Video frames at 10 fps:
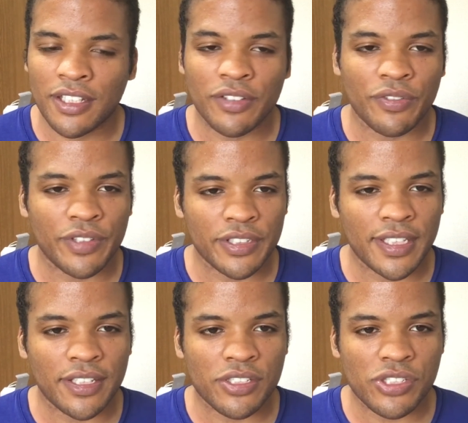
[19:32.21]
they're
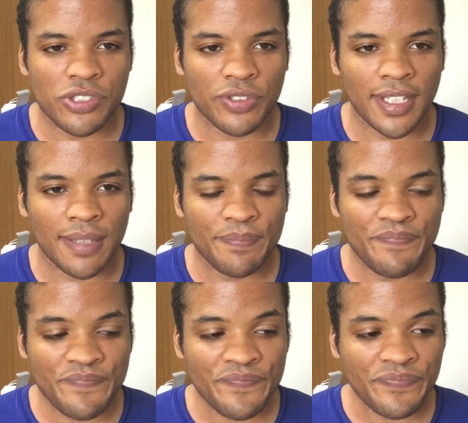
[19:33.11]
really extreme,
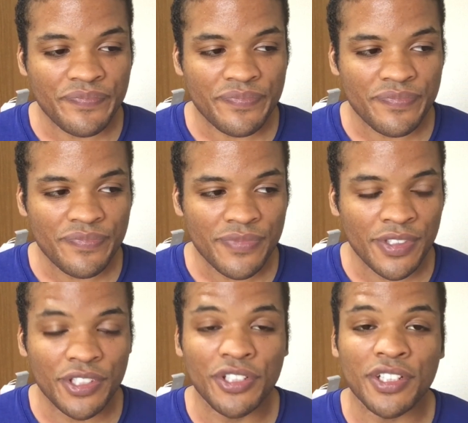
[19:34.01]

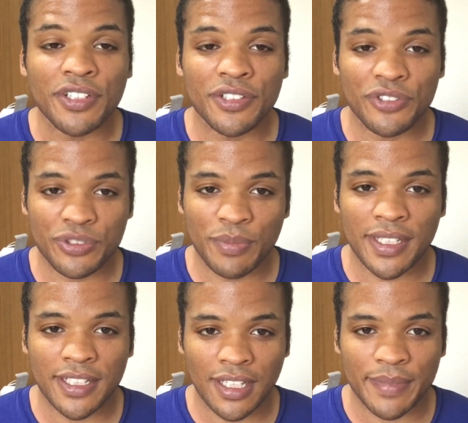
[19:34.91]
you're gonna lose
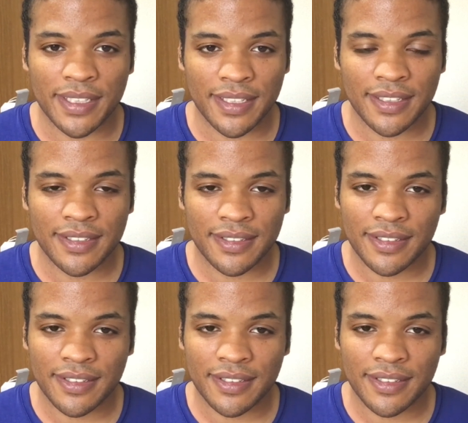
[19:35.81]
money coming here.